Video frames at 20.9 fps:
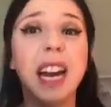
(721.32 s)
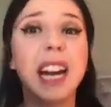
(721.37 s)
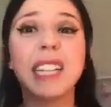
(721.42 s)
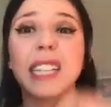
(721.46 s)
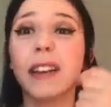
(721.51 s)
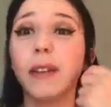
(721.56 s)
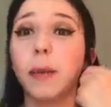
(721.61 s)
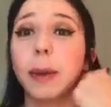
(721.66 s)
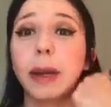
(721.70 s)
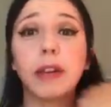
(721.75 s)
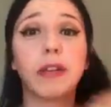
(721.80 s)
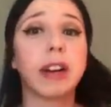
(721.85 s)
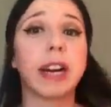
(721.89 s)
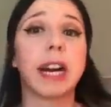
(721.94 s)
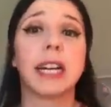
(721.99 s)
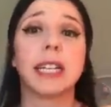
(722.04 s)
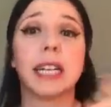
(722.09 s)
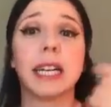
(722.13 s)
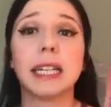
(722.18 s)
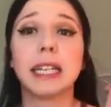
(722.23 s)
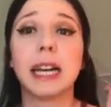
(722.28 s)
has ever been
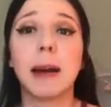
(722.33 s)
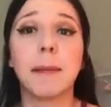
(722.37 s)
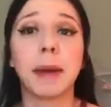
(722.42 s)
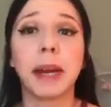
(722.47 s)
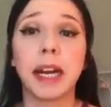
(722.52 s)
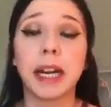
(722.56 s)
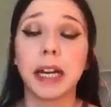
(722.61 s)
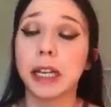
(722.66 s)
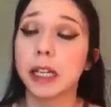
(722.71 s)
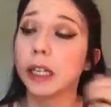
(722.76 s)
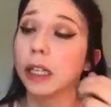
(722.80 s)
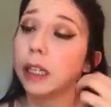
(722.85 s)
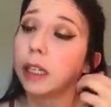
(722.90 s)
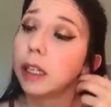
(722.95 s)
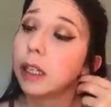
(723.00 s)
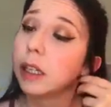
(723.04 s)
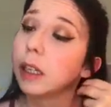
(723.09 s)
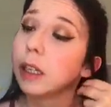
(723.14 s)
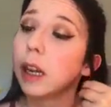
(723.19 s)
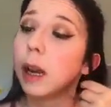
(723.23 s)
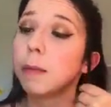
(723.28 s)
created. I mean,
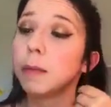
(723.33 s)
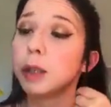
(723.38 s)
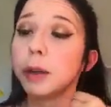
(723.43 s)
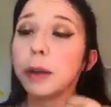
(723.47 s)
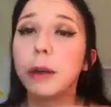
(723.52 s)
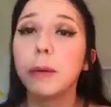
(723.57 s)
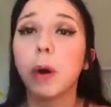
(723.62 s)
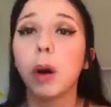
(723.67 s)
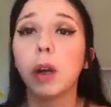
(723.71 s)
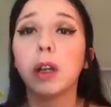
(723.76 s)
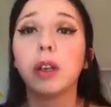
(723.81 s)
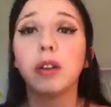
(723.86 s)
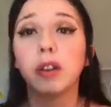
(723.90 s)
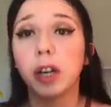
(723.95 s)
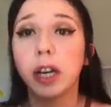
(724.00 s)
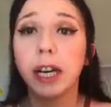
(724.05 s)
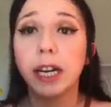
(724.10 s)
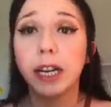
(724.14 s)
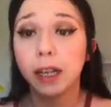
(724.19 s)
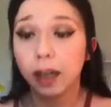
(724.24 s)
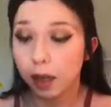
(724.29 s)
I'm sure you all
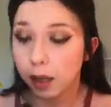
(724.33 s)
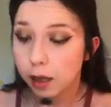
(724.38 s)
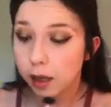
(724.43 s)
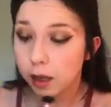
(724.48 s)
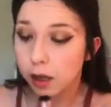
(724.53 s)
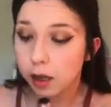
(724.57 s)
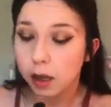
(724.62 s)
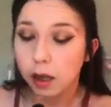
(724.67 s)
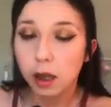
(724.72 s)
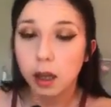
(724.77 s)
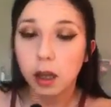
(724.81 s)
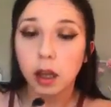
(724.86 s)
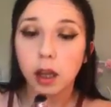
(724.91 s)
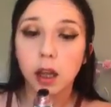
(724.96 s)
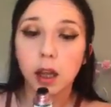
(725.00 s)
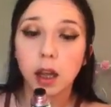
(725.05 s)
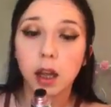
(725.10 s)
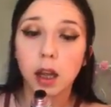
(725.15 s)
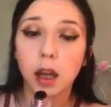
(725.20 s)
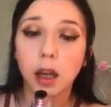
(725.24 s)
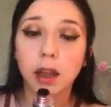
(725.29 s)
agree
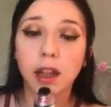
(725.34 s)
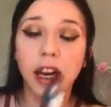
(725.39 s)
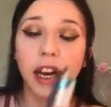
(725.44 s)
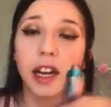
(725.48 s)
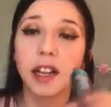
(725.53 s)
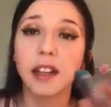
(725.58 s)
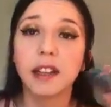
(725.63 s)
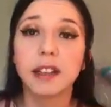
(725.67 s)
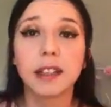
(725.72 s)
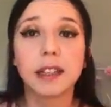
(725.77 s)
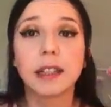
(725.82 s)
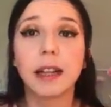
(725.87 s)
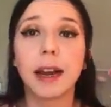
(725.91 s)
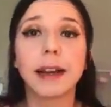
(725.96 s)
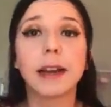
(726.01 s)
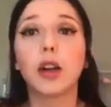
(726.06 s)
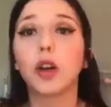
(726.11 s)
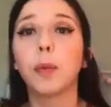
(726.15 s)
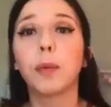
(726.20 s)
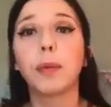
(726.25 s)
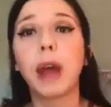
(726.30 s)
that this is
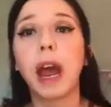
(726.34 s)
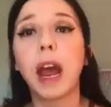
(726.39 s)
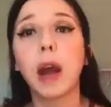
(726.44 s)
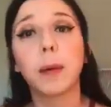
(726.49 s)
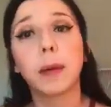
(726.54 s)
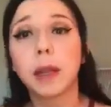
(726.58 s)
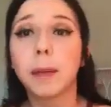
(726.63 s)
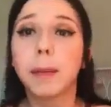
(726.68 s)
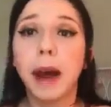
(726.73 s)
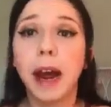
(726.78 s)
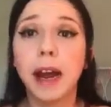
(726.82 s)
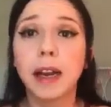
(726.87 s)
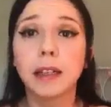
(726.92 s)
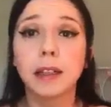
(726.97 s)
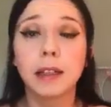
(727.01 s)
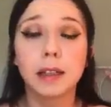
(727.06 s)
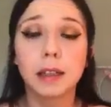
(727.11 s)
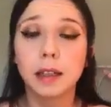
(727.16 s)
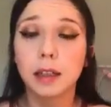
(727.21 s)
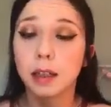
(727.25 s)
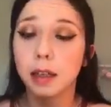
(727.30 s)
like up there with the
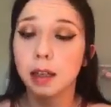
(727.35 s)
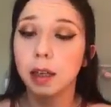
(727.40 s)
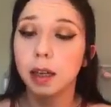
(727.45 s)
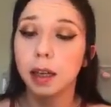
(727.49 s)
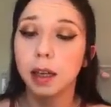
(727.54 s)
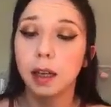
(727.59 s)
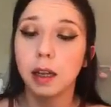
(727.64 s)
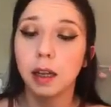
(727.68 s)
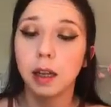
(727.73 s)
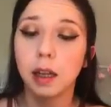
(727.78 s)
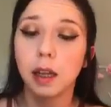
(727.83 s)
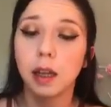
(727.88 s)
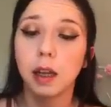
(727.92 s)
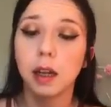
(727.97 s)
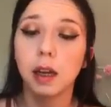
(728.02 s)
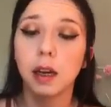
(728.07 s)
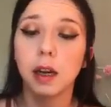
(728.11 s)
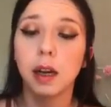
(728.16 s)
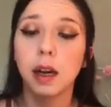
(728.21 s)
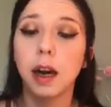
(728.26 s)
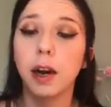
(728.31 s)
best.
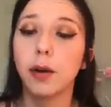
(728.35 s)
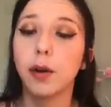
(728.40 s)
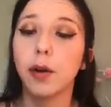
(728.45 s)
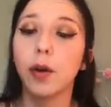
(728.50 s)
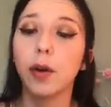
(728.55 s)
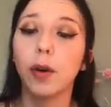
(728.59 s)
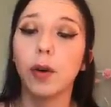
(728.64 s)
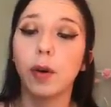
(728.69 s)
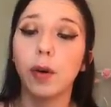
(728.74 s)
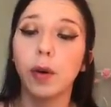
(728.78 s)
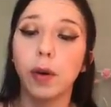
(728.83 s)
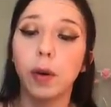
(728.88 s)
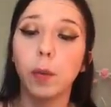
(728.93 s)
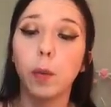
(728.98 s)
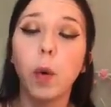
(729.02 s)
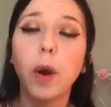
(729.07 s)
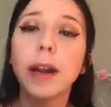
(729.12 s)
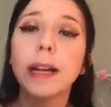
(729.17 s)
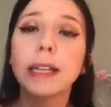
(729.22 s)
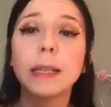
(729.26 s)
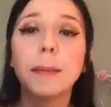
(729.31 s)
I don't know
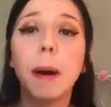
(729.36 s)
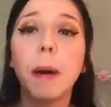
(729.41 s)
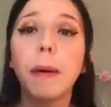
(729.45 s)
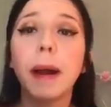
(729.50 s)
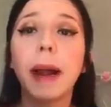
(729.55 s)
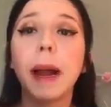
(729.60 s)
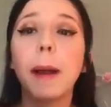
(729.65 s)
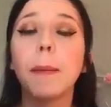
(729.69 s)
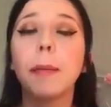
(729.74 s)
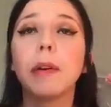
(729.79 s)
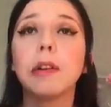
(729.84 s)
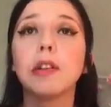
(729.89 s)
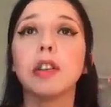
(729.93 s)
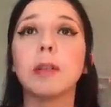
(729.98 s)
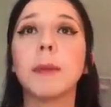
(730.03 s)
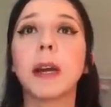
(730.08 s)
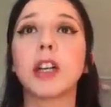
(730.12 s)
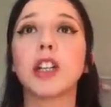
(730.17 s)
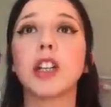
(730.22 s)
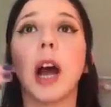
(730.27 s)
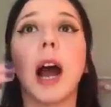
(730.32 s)
what it is about it, but it
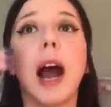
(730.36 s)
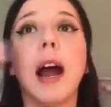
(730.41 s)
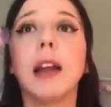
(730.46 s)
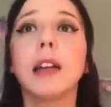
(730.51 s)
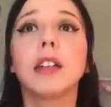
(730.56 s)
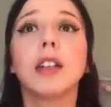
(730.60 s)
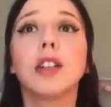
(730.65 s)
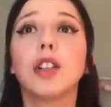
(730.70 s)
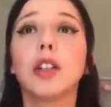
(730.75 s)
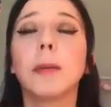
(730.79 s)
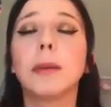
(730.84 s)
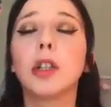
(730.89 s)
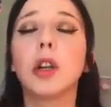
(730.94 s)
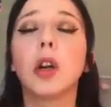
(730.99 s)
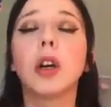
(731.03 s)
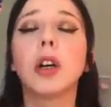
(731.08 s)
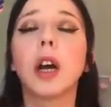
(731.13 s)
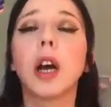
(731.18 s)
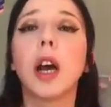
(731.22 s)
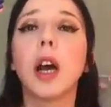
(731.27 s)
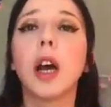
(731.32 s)
just makes your eyelashes so much
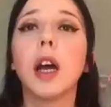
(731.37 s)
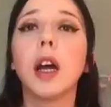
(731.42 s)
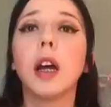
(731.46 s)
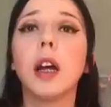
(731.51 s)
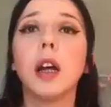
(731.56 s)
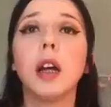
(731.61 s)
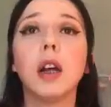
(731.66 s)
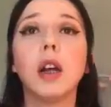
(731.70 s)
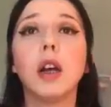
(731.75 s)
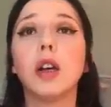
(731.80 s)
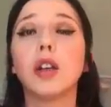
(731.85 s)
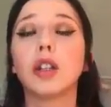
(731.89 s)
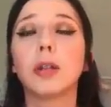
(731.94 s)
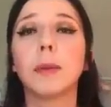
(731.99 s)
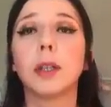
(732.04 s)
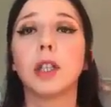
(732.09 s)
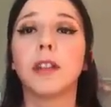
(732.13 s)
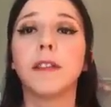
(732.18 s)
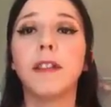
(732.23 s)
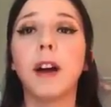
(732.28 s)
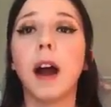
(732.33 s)
longer, so
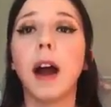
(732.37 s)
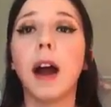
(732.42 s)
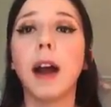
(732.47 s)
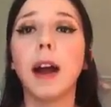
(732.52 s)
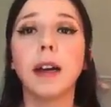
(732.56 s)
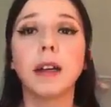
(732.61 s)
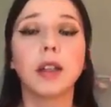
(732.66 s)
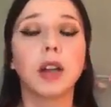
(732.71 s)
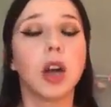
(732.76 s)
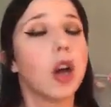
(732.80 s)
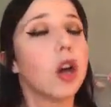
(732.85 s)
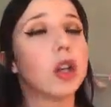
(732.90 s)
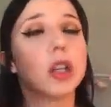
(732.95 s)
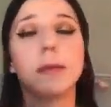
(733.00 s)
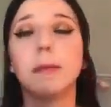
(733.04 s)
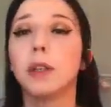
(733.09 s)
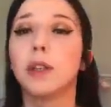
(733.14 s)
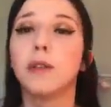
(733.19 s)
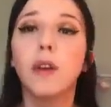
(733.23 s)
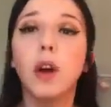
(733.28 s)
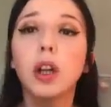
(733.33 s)
much defined,
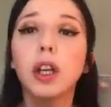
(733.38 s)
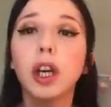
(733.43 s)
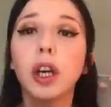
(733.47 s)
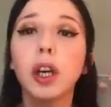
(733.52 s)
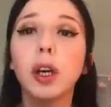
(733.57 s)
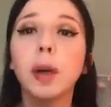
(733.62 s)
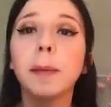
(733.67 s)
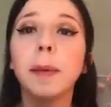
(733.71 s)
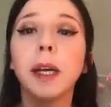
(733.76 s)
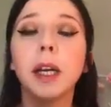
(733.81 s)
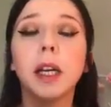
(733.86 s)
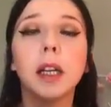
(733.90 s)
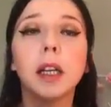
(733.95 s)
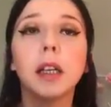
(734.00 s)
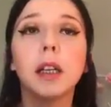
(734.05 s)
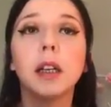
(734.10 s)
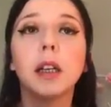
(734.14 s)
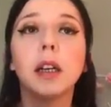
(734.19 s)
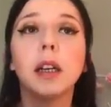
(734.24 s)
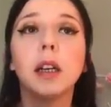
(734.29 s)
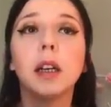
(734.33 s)
so much volume.
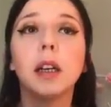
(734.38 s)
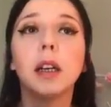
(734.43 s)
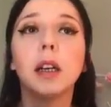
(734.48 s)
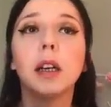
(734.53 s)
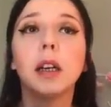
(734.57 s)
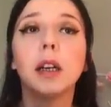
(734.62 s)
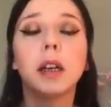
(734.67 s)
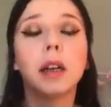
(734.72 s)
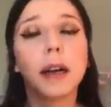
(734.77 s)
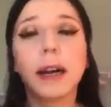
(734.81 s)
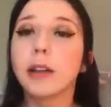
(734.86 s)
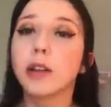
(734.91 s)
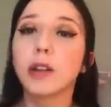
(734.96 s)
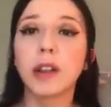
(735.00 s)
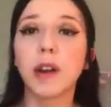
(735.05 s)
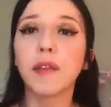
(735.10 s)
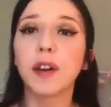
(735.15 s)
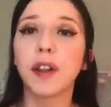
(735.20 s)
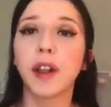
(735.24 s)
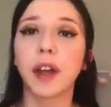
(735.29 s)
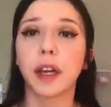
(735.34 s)
It
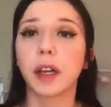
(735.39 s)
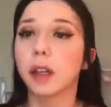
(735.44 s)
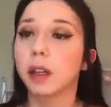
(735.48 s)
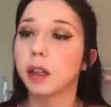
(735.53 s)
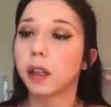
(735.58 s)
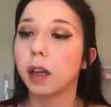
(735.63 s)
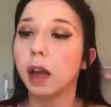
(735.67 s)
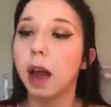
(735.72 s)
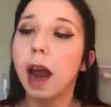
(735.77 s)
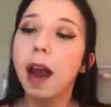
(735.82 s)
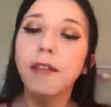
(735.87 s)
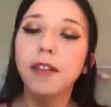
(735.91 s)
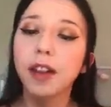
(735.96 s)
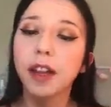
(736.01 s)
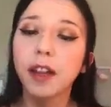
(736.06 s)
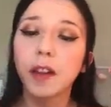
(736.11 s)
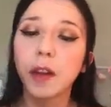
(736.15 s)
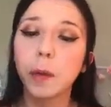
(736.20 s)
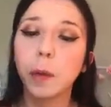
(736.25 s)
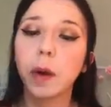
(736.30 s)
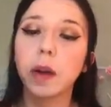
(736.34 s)
does everything.
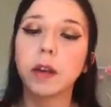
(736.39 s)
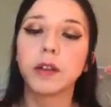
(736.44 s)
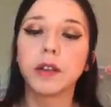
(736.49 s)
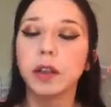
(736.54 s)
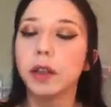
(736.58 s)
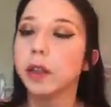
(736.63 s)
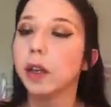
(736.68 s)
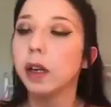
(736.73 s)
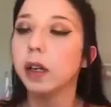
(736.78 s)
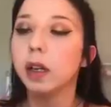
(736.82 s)
Everything that you want.